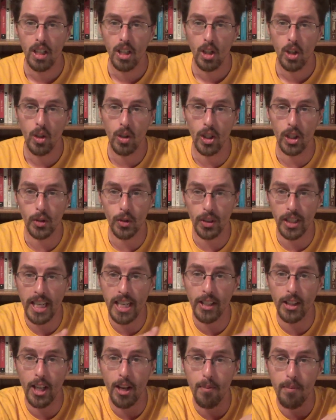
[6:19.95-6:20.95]
who has
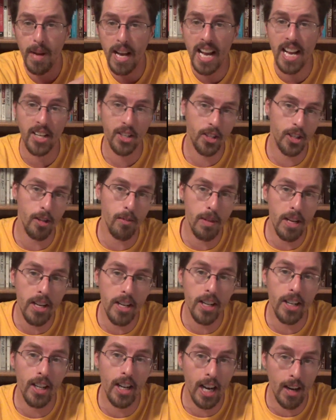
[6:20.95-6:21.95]
routinely bashed the
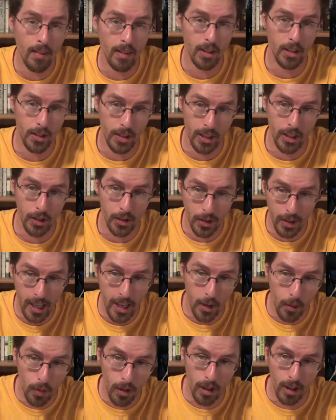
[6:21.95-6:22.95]
media ever since
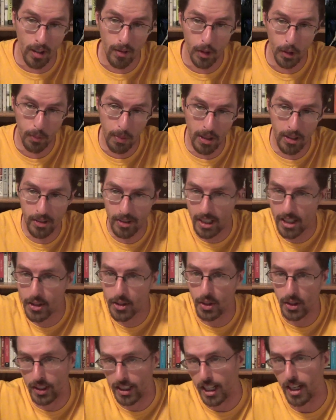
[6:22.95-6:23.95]
day one of his
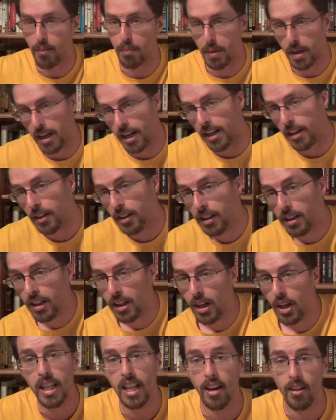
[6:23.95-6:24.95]
presidential campaign.
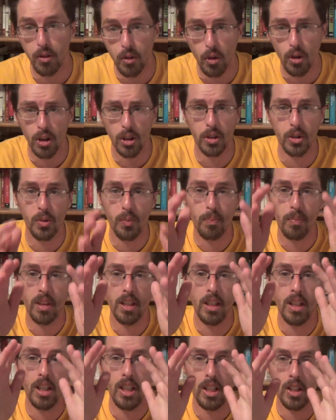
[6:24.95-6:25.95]
Now, of course,
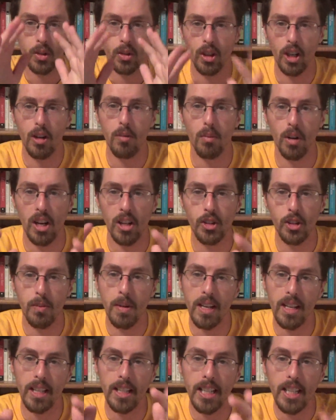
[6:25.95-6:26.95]
Trump wants to
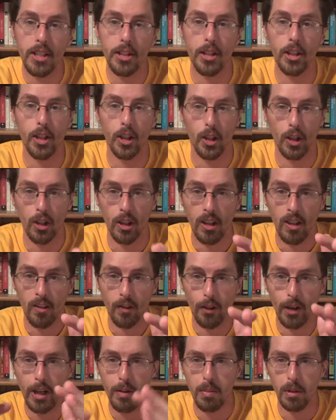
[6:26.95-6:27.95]
make it easier
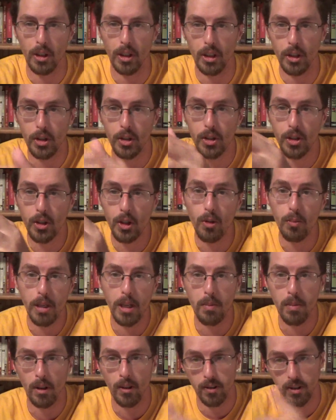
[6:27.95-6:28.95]
for people to sue
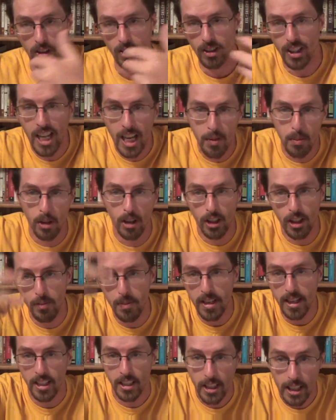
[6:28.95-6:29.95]
people for libel, to
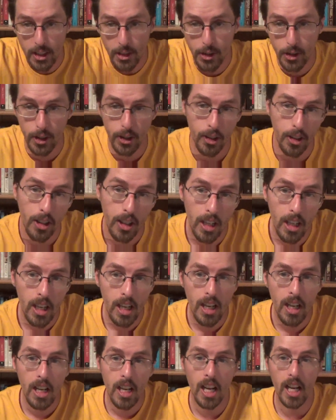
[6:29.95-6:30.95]
make it easier
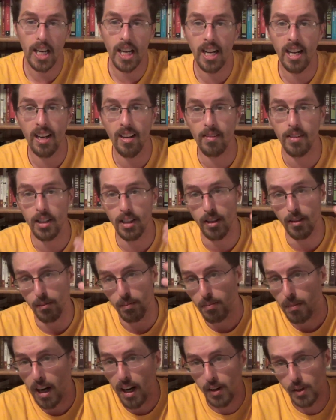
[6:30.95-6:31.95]
and have, you know,
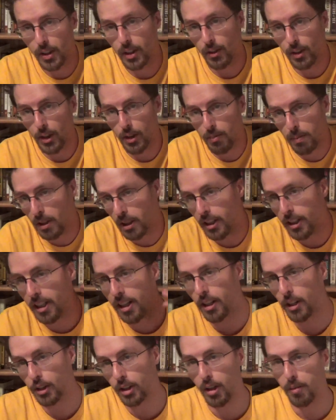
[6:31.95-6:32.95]
obviously rich
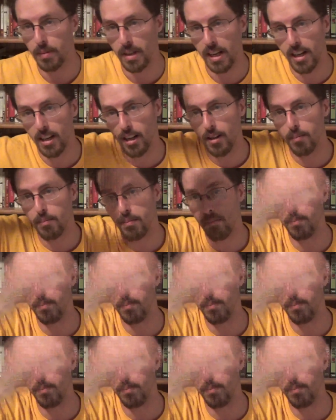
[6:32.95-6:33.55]
billionaires come down on